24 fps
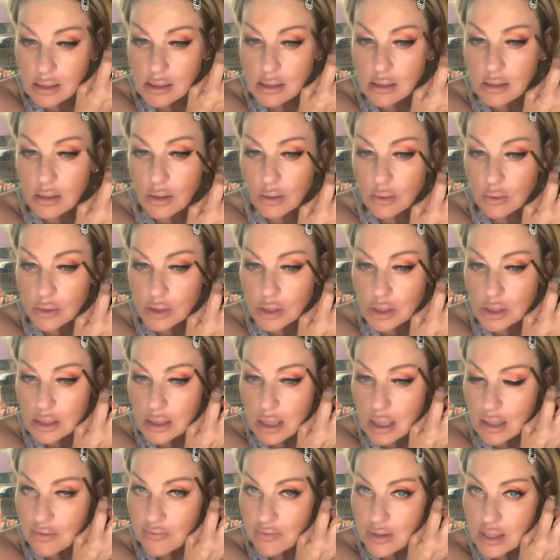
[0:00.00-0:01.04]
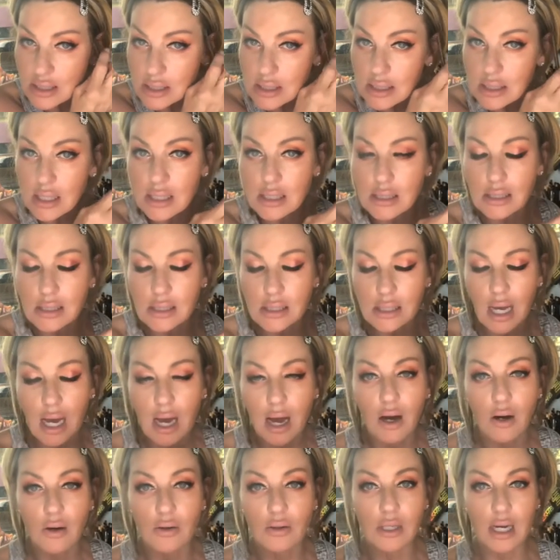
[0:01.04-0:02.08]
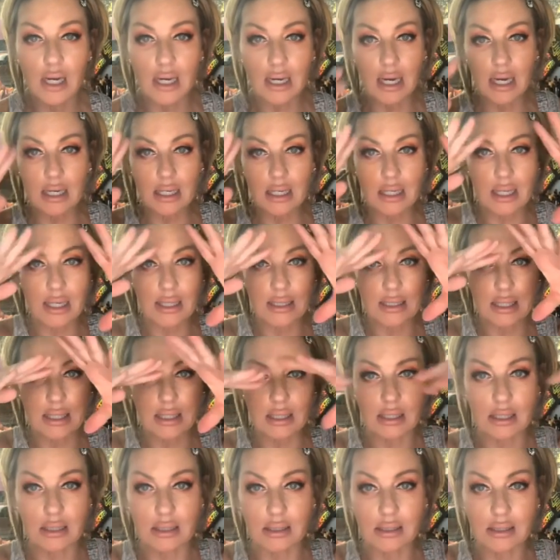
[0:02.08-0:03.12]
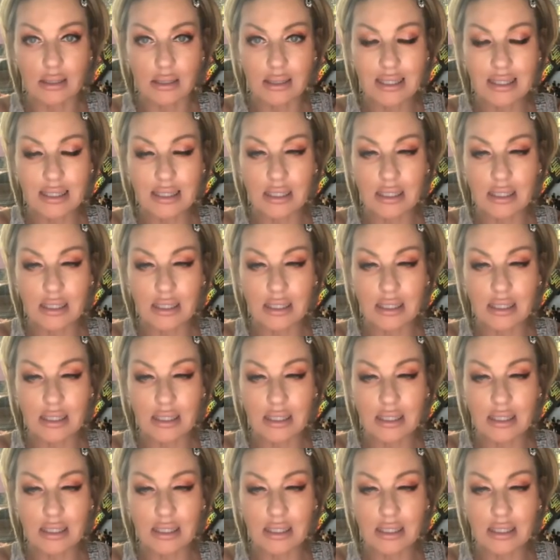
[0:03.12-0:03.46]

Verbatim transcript: so just kind of extends out. I kind of like that little,